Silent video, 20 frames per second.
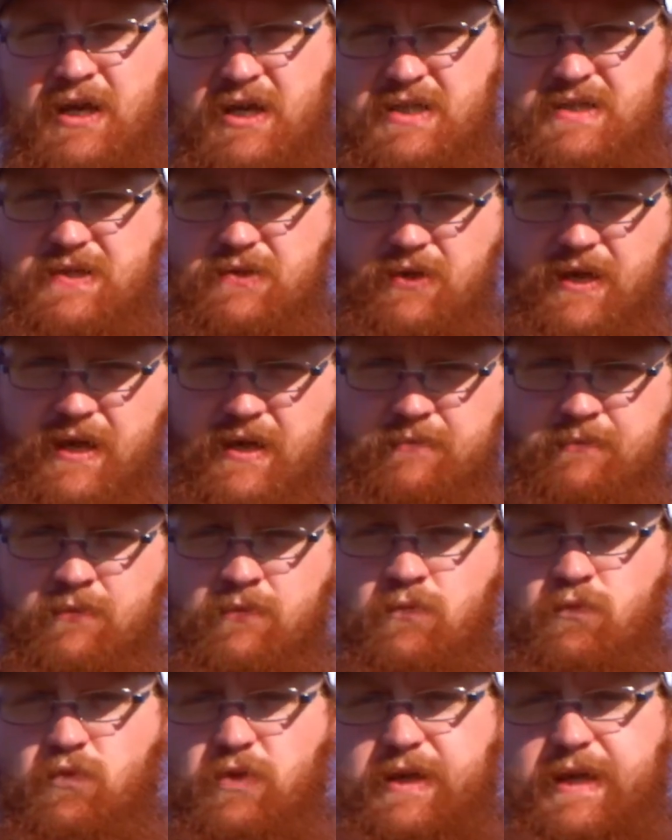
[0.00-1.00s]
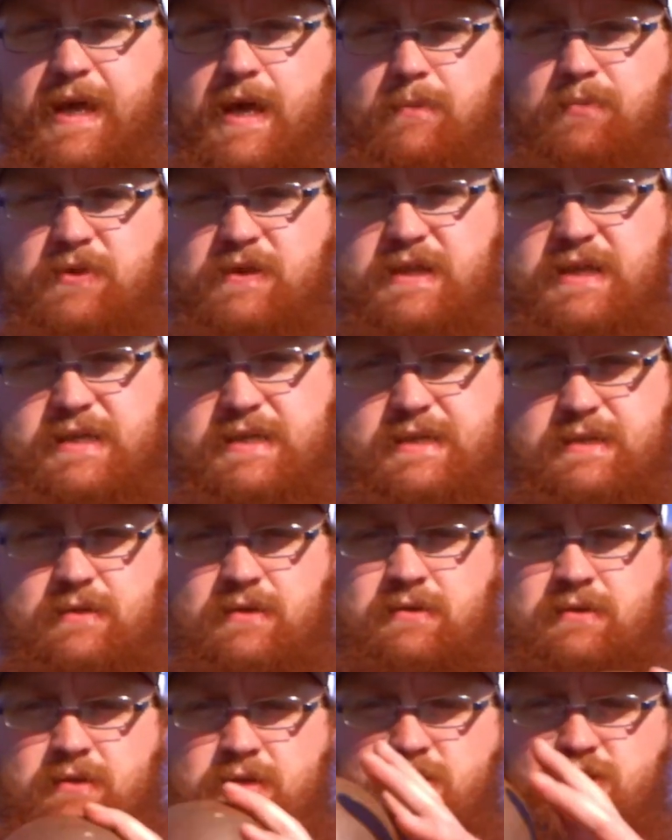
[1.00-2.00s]
So again, recap on this:
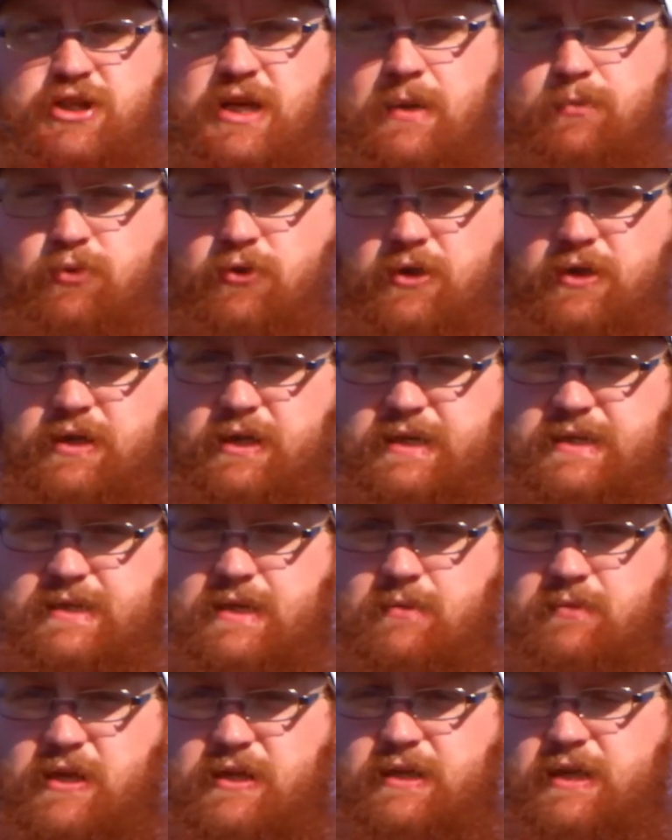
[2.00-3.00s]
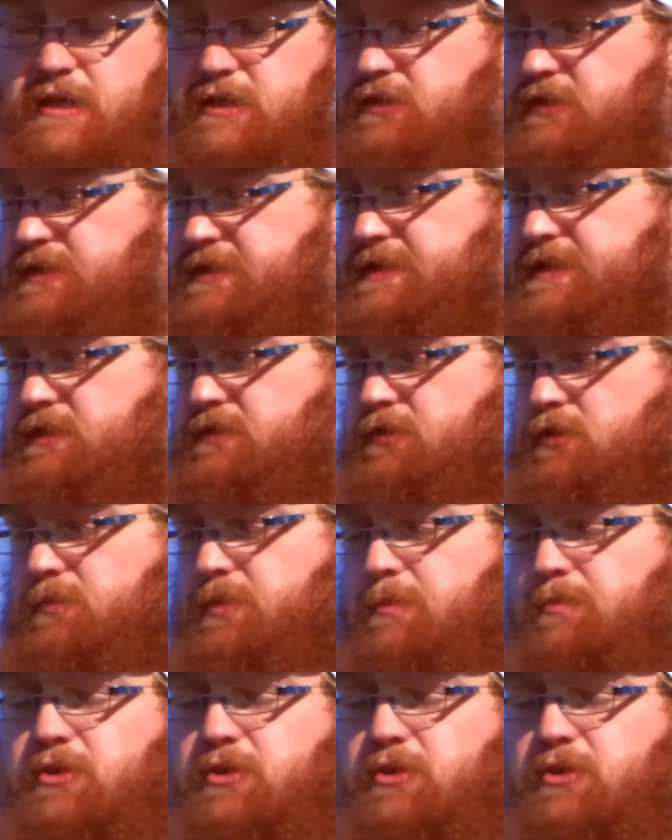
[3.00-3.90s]
shot put is on my knuckles and a little bit